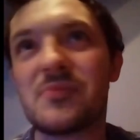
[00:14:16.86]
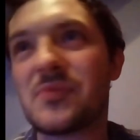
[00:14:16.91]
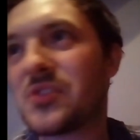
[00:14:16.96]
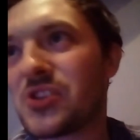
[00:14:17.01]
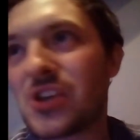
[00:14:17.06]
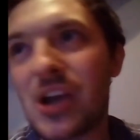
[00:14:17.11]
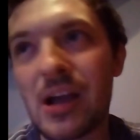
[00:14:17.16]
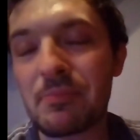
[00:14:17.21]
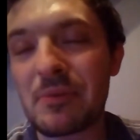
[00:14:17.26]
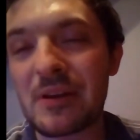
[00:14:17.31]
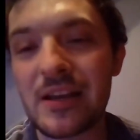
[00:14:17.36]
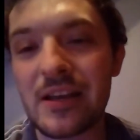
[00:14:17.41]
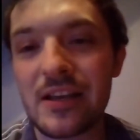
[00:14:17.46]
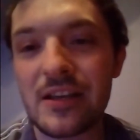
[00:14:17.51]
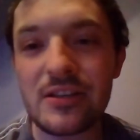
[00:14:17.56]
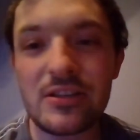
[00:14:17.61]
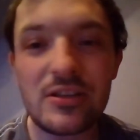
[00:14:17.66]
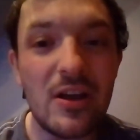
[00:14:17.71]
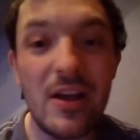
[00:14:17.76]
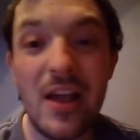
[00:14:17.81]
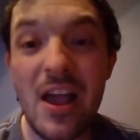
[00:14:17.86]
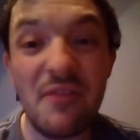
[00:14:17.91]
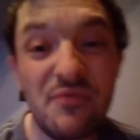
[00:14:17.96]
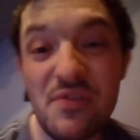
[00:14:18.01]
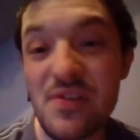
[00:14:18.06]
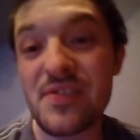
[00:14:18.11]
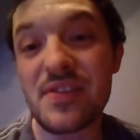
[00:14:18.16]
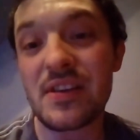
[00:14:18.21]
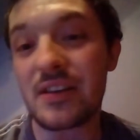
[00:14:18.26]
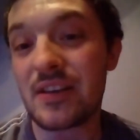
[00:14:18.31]
Japanese, you've got
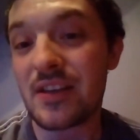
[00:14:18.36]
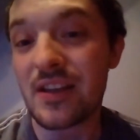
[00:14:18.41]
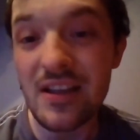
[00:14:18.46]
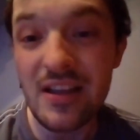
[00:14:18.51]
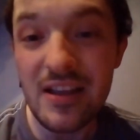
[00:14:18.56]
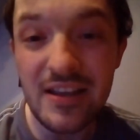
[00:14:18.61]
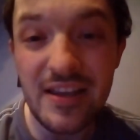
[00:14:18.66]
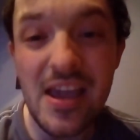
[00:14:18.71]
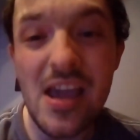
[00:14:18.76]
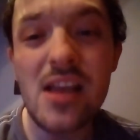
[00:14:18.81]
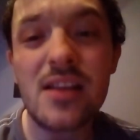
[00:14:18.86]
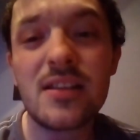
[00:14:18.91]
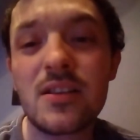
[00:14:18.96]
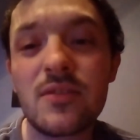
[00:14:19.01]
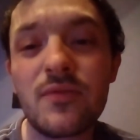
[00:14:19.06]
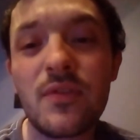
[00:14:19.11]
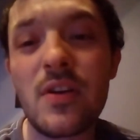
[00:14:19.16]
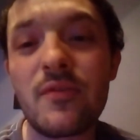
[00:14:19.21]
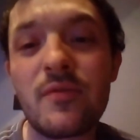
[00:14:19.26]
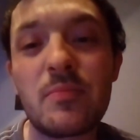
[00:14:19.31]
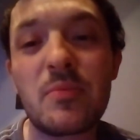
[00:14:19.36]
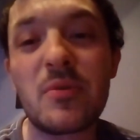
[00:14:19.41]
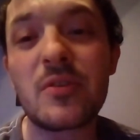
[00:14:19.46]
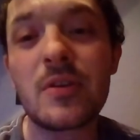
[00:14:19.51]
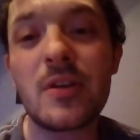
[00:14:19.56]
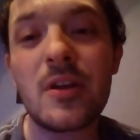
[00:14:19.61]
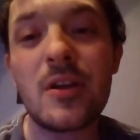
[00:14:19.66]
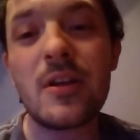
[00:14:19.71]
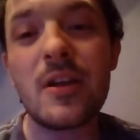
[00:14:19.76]
everything. It caters for everybody.